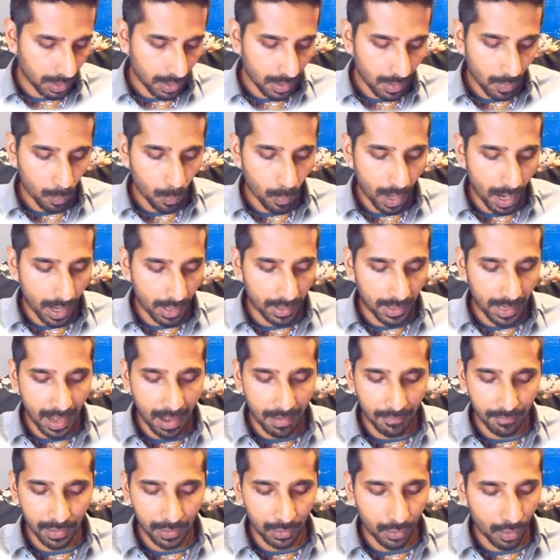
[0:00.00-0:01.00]
where
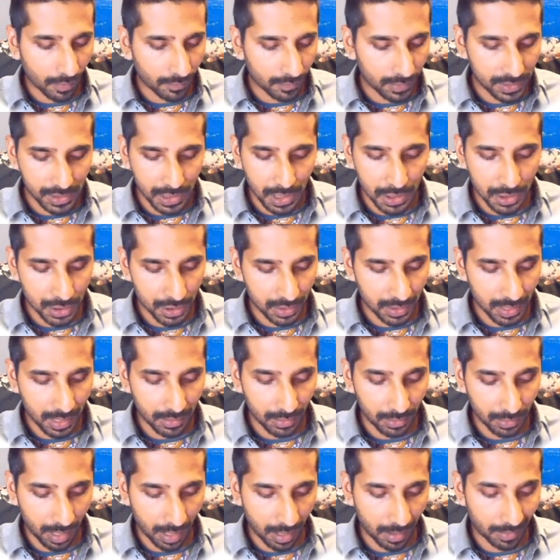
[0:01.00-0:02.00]
every conversation that you
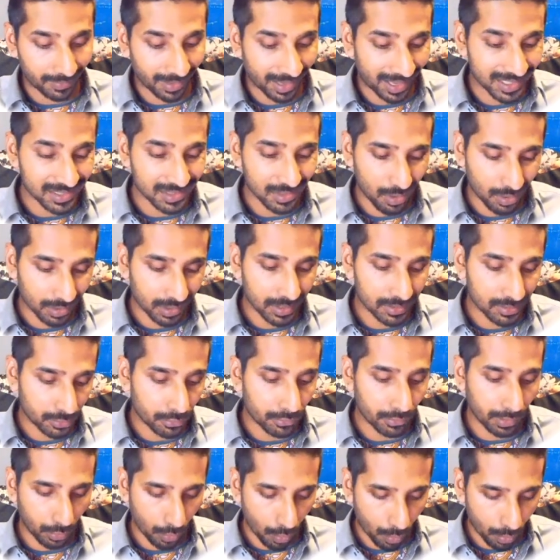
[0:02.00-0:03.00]
have, as long as you
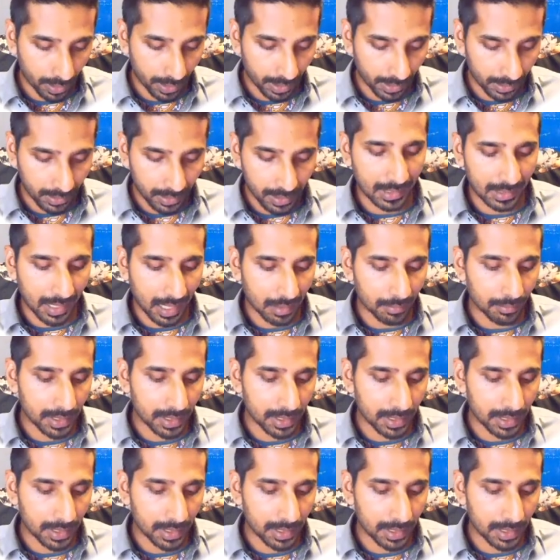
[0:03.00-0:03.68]
record it, can be